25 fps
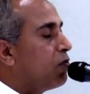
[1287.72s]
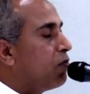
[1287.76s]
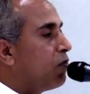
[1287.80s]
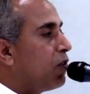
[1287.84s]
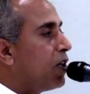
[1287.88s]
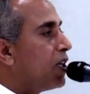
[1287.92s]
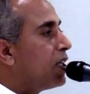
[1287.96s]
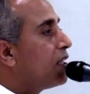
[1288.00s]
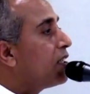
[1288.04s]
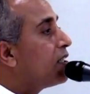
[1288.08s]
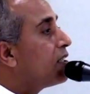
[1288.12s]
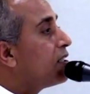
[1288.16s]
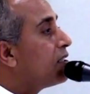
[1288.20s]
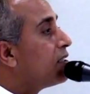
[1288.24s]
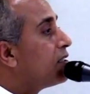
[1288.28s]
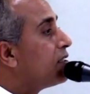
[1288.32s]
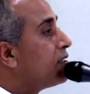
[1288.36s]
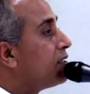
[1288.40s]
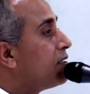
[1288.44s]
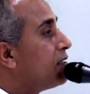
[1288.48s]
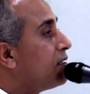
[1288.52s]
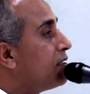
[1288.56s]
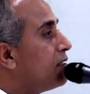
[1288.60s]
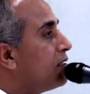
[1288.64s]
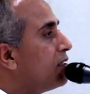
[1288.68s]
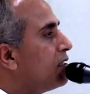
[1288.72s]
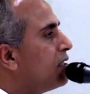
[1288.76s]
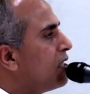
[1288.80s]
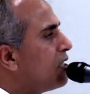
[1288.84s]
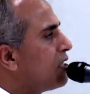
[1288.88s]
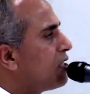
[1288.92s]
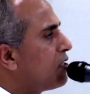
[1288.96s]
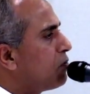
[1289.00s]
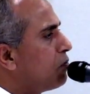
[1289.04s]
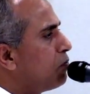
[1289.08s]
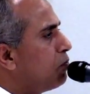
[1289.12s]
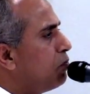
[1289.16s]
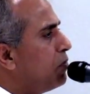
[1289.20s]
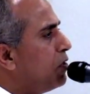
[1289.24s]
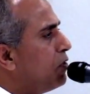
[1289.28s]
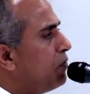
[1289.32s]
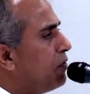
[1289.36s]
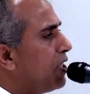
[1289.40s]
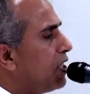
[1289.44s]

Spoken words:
What? Just be